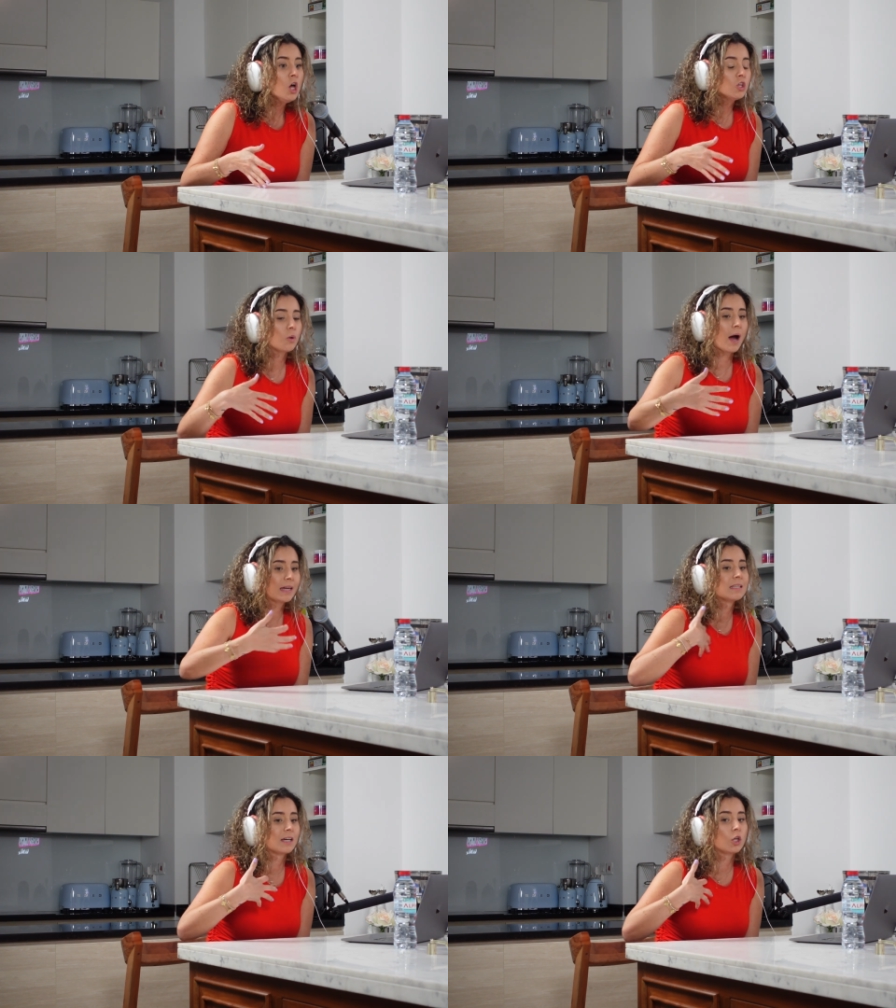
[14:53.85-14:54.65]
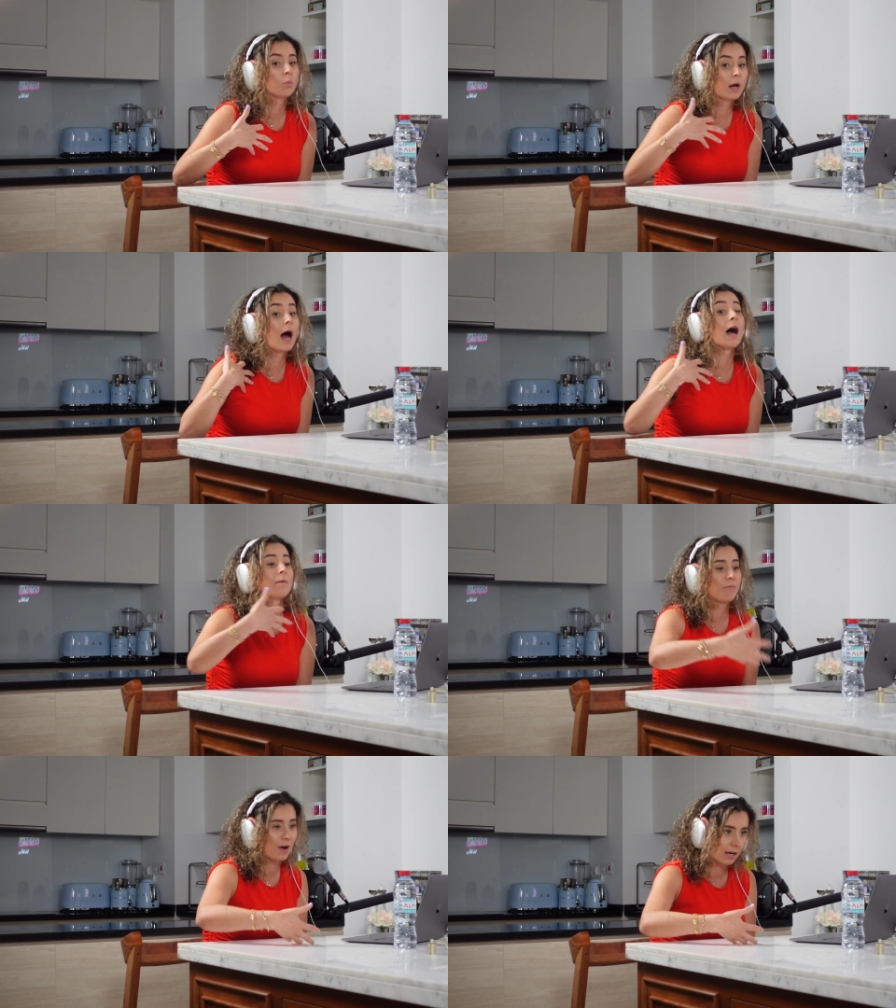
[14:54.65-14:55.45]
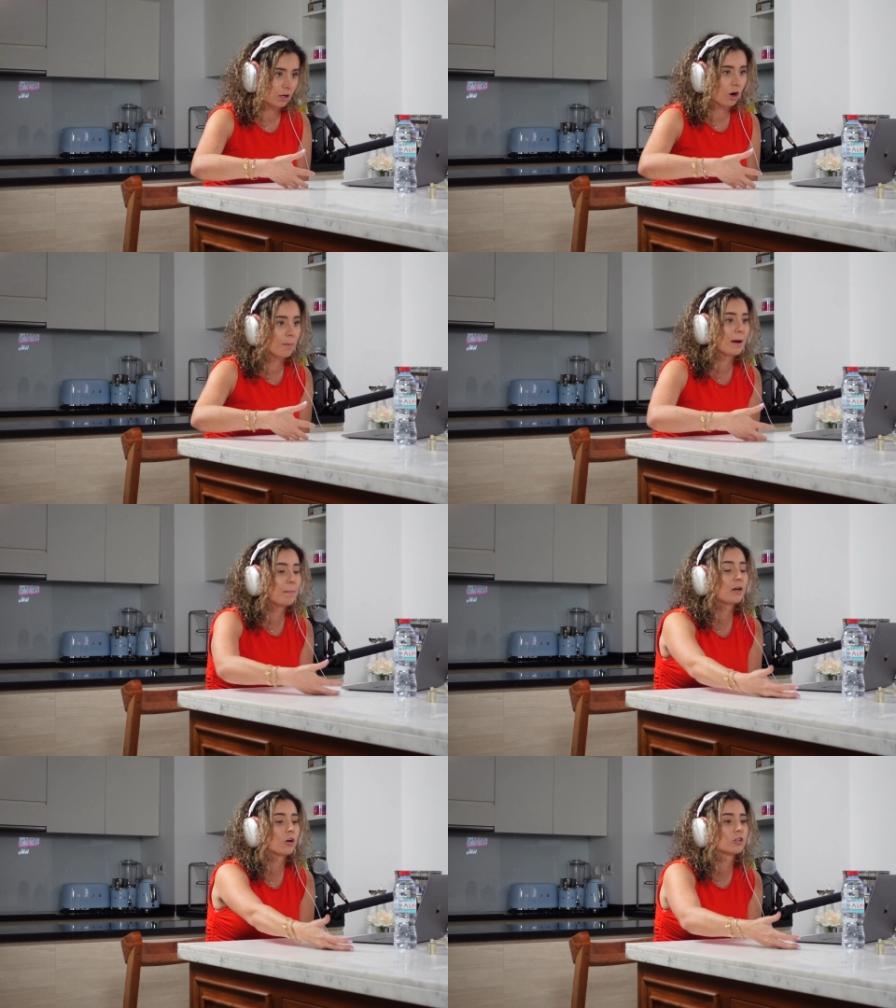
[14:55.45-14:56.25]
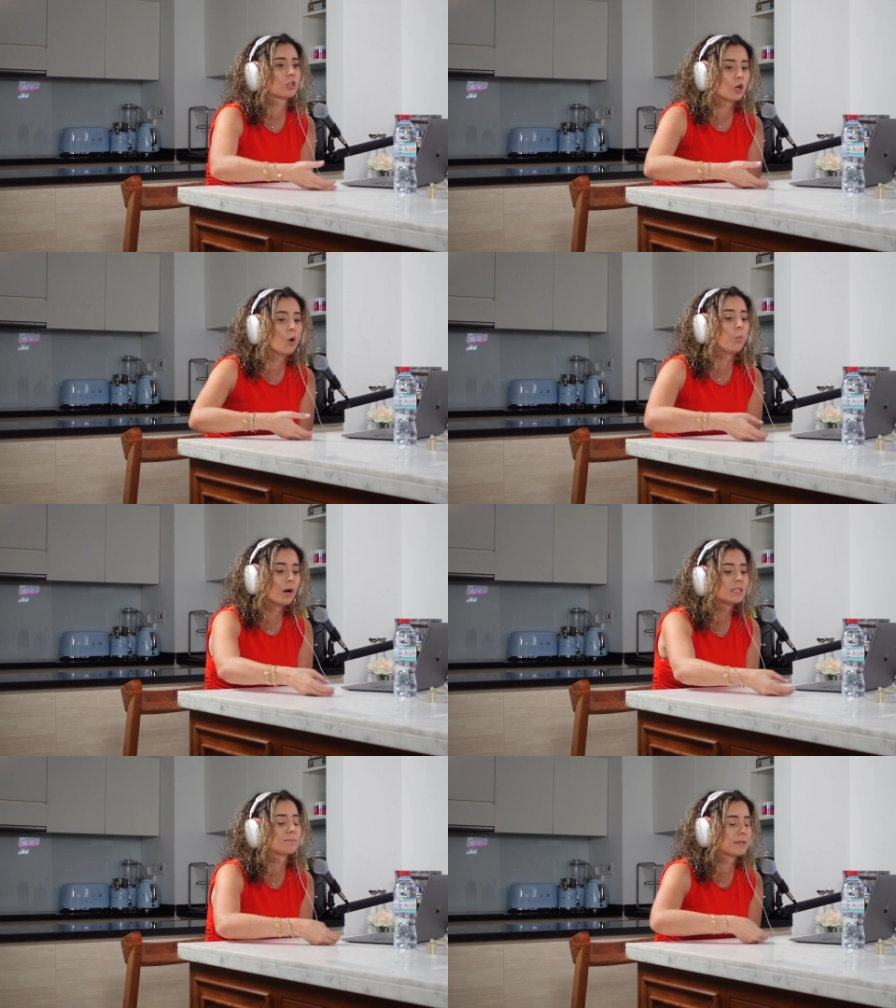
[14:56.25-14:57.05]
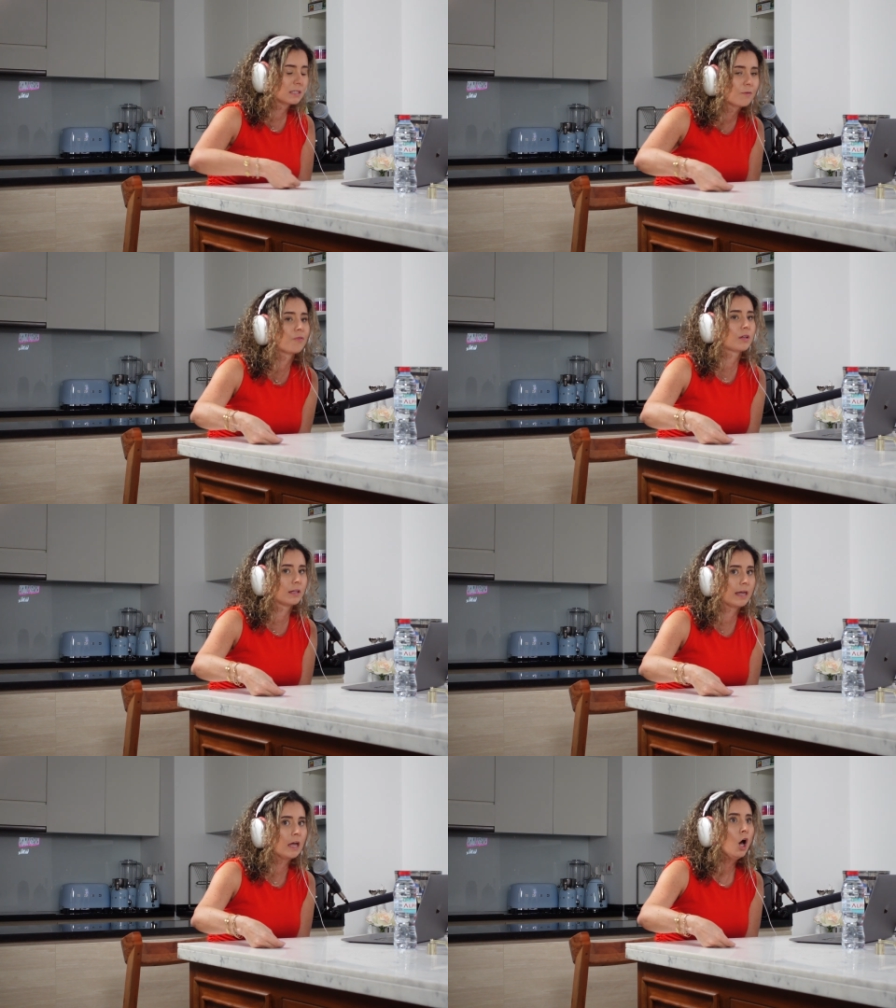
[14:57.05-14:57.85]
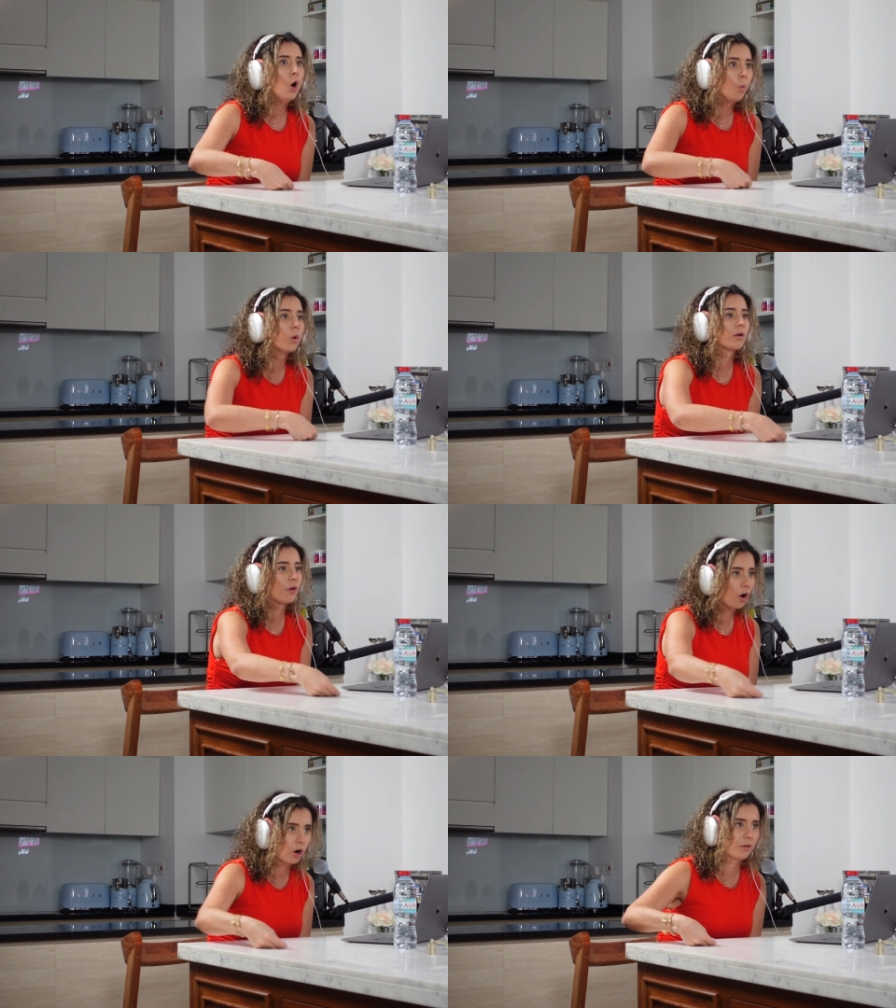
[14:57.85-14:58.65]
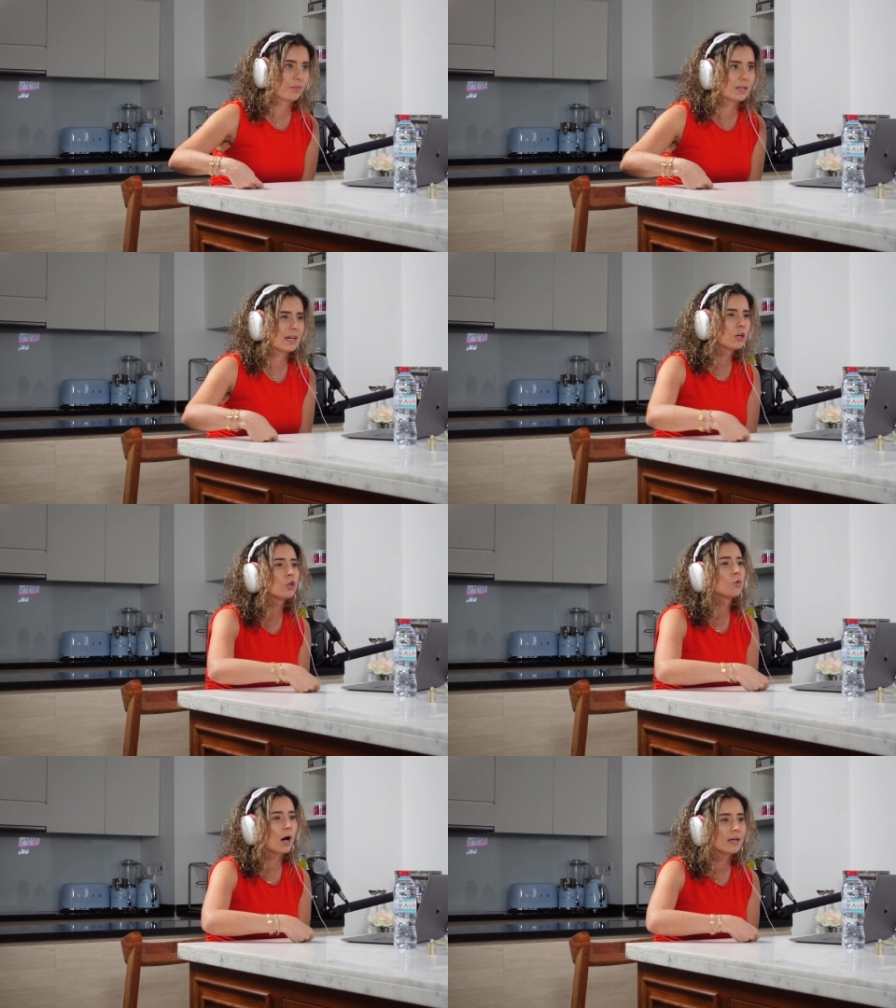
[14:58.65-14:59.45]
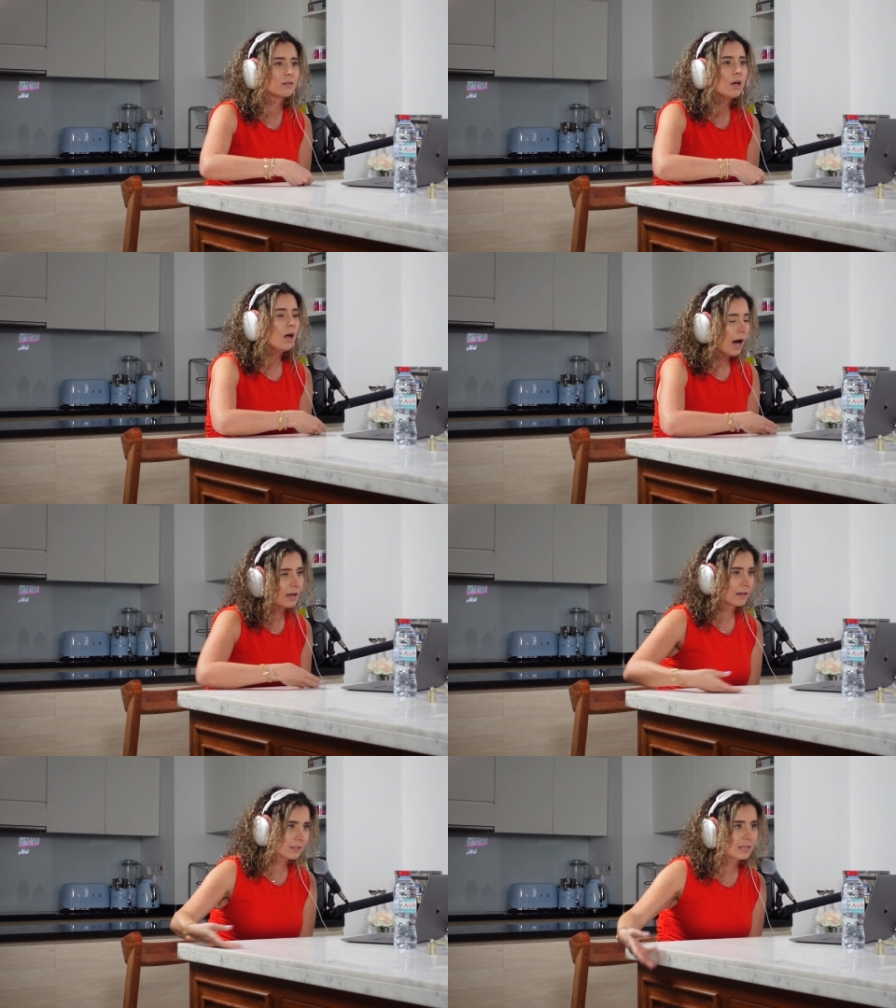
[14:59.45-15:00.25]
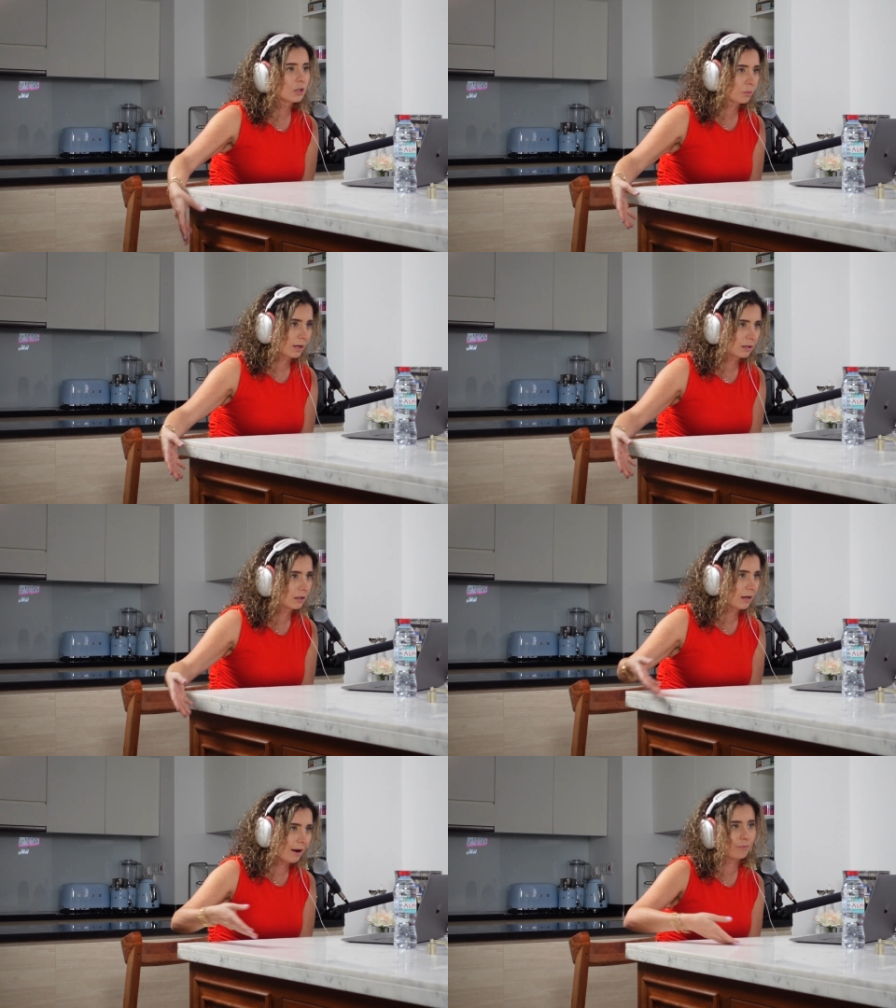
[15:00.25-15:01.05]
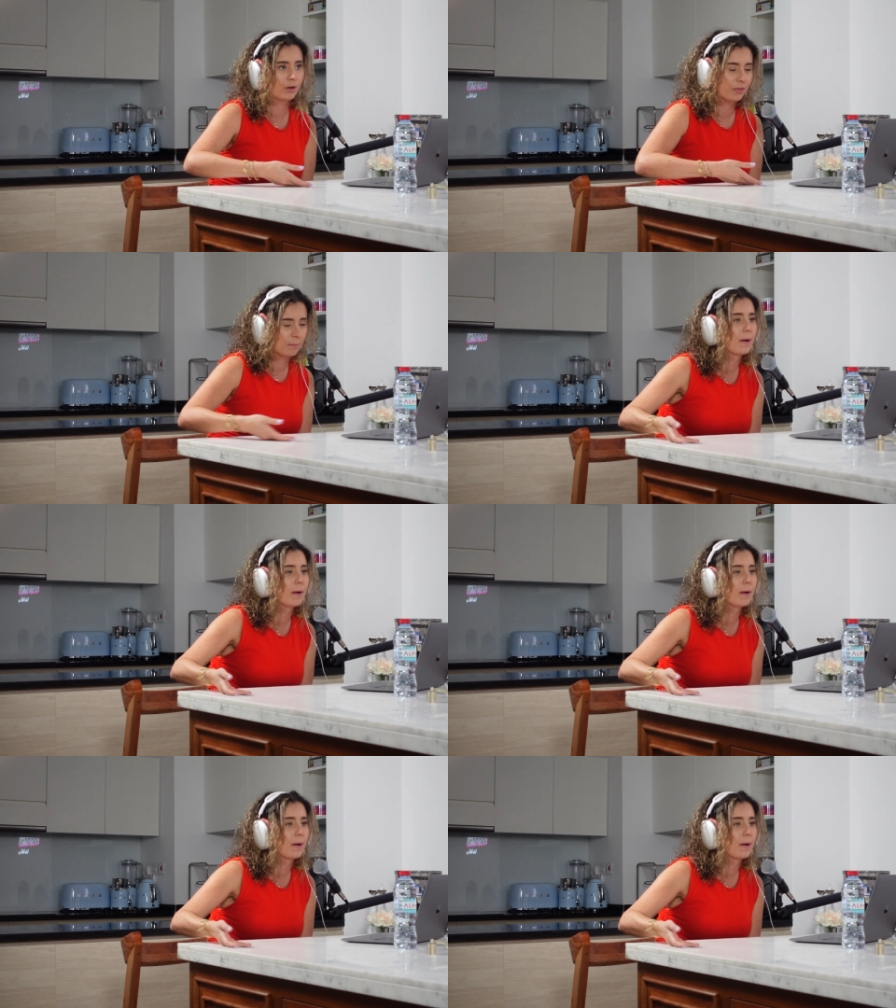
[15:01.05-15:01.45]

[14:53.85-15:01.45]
So I can tell you what I'm finding hard, but I'm curious to know what specifically were the hard things. I know you guys hadn't accelerated everything,